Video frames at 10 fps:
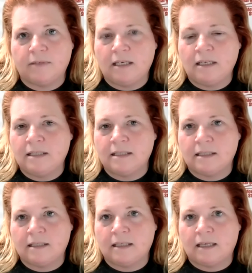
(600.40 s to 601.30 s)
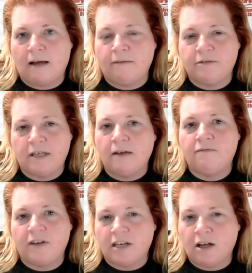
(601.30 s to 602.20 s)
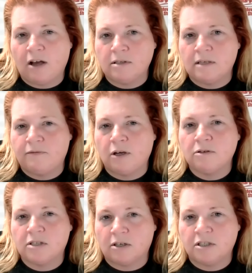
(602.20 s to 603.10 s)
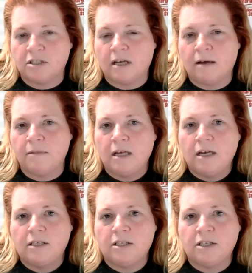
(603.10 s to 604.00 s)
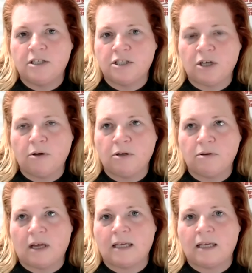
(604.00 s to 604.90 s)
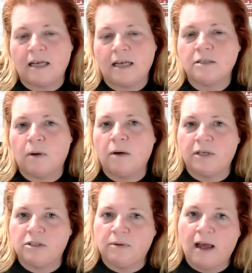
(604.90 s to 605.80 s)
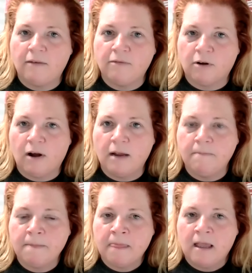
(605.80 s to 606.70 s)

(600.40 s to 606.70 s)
it is, I've done videos, and if you go search them, to show you that yes, while we do have crime,